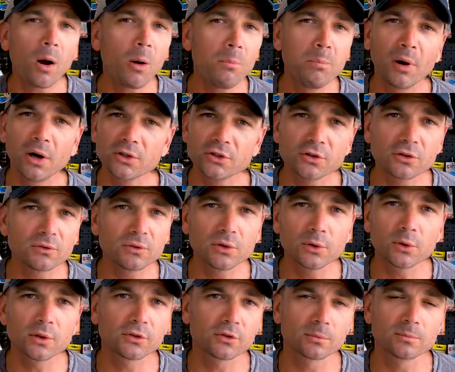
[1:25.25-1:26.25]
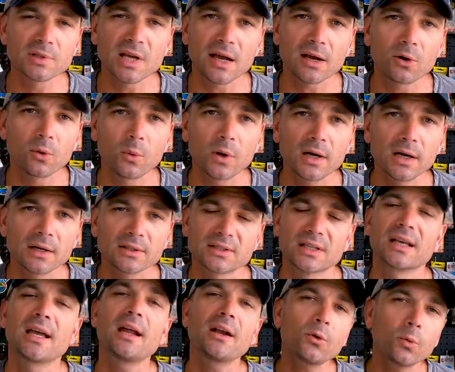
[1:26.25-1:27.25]
a bunch of lures from Tackle Warehouse
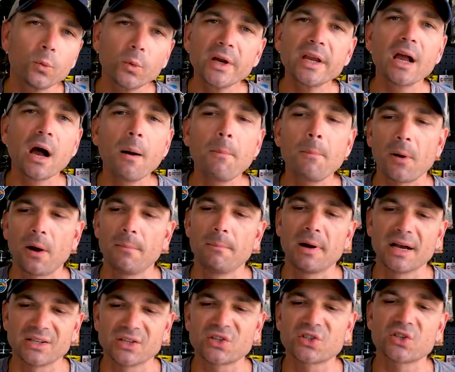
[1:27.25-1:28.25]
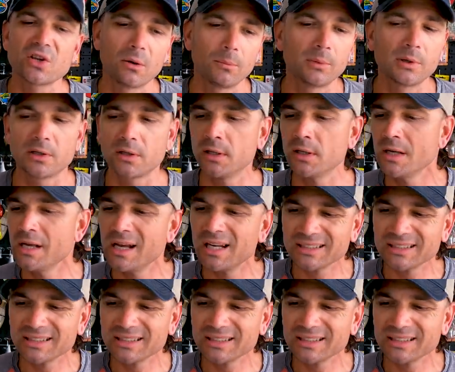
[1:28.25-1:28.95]
and kind of re-up on my summer